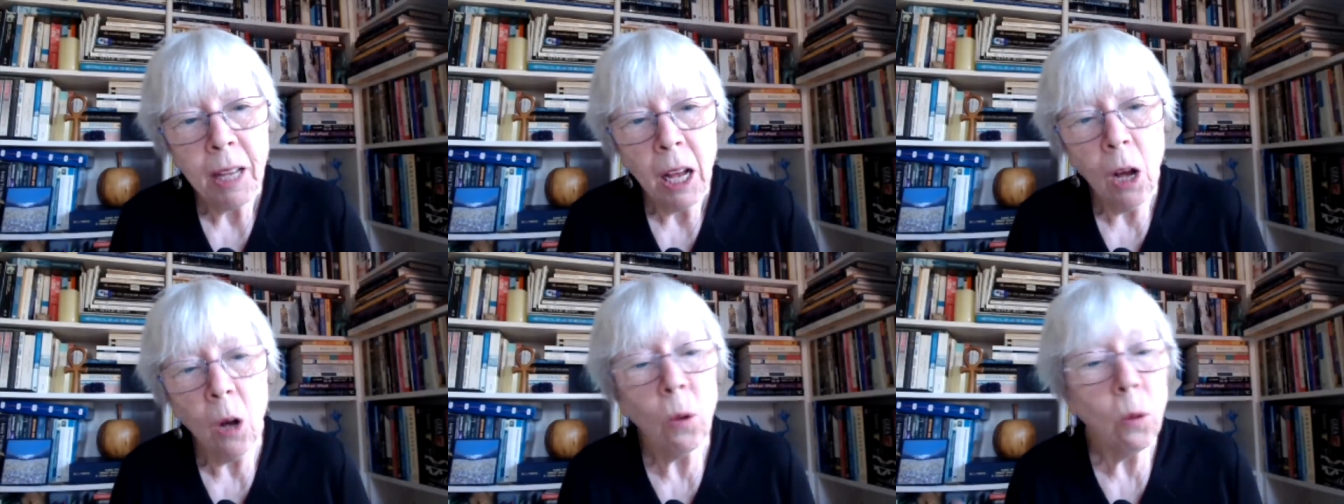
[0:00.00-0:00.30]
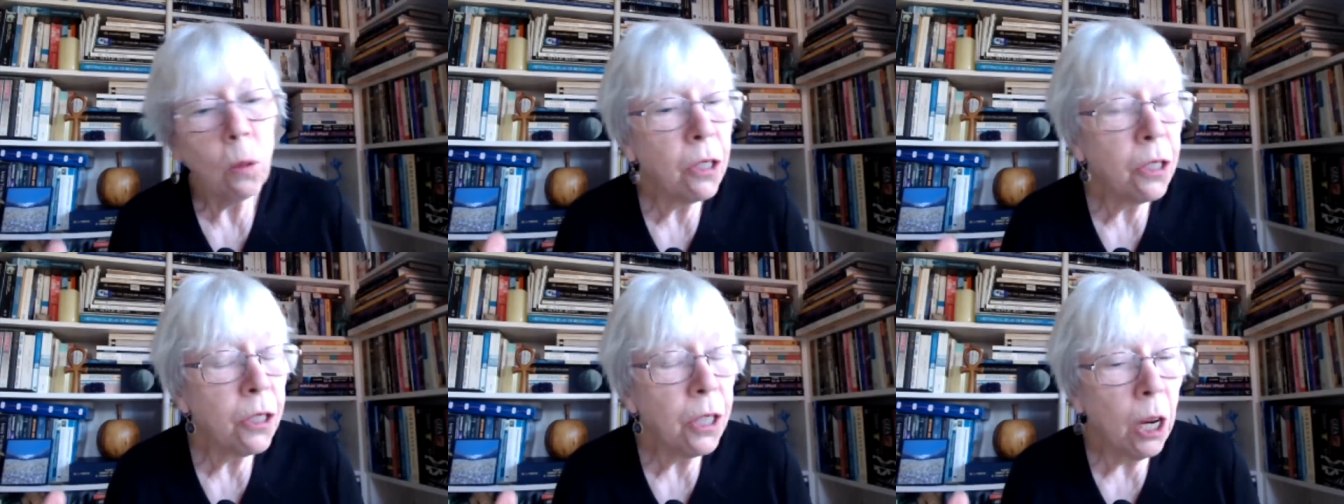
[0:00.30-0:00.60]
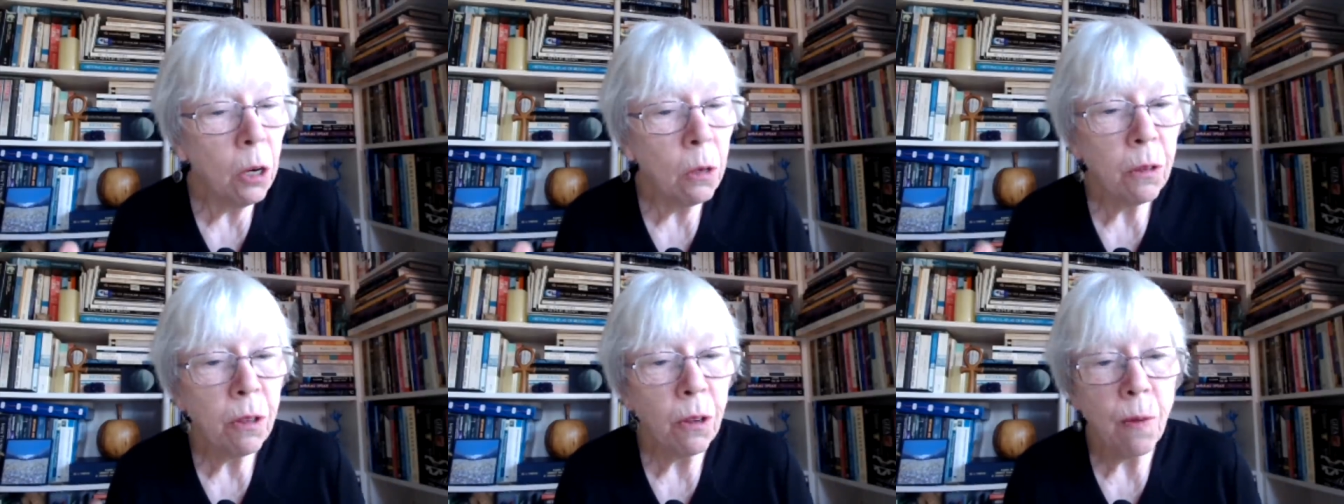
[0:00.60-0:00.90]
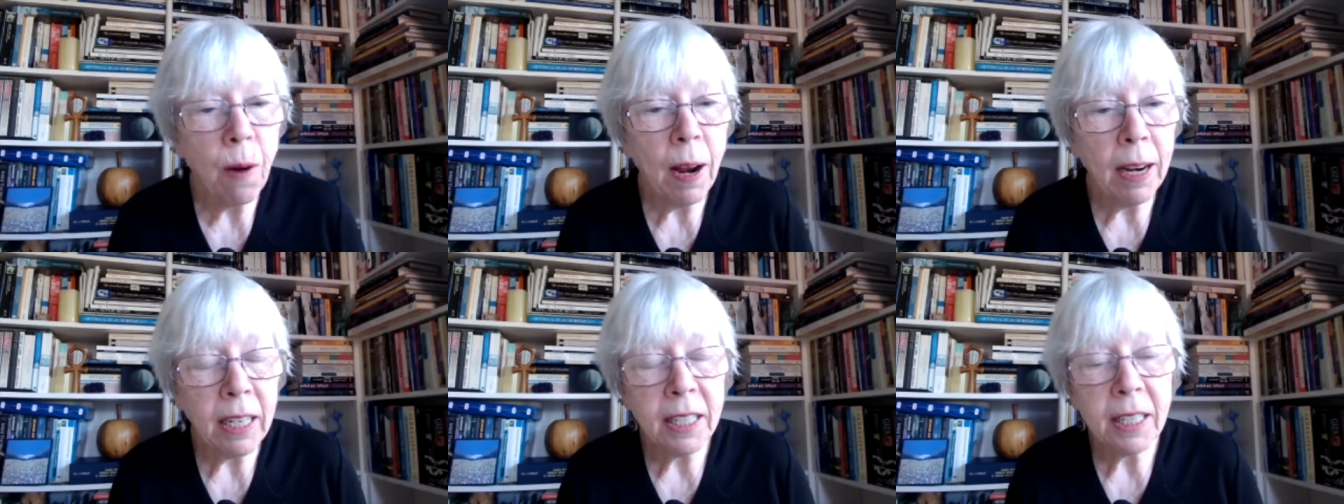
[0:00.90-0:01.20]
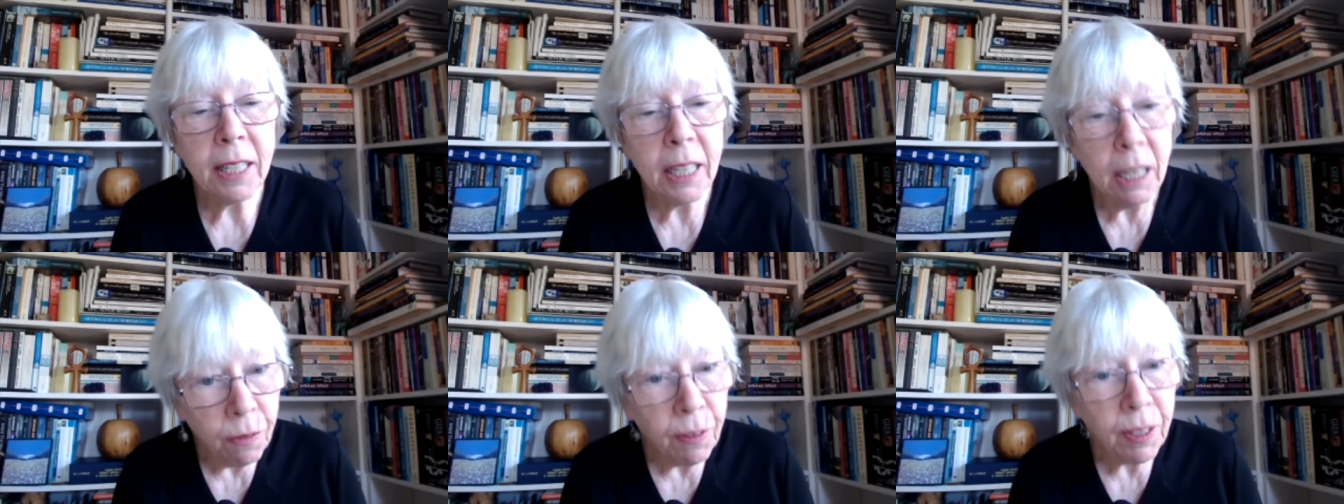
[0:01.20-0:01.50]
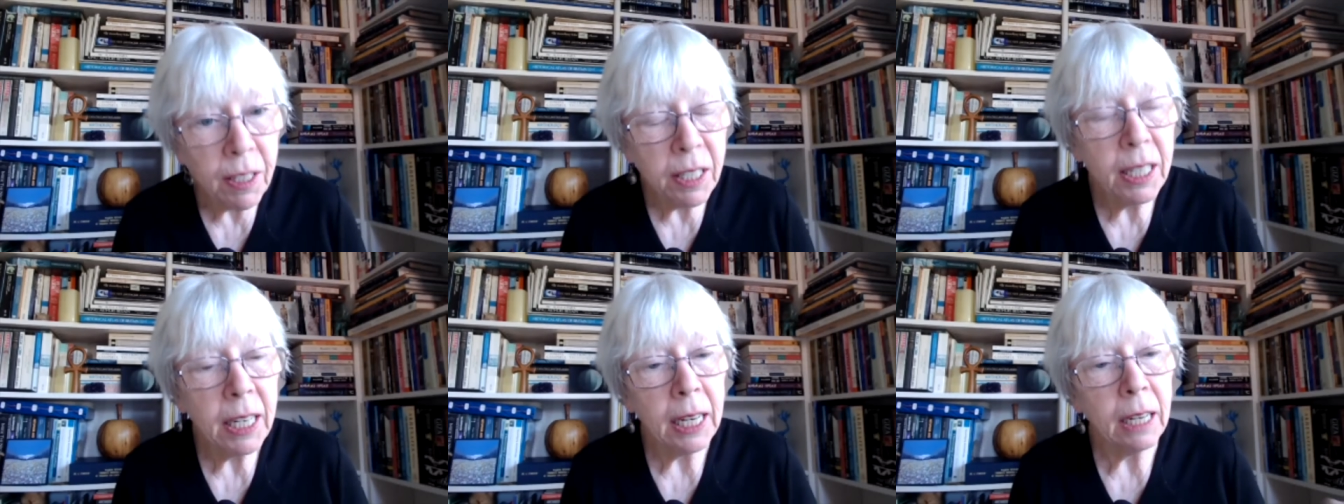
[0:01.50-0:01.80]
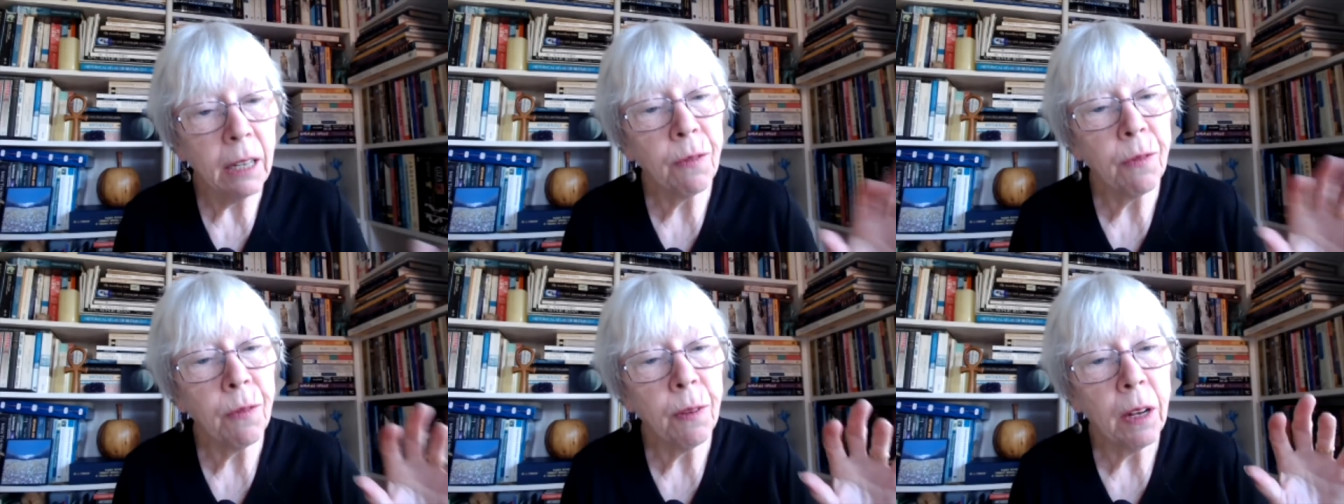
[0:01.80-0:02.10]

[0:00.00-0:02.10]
also, the relativity of,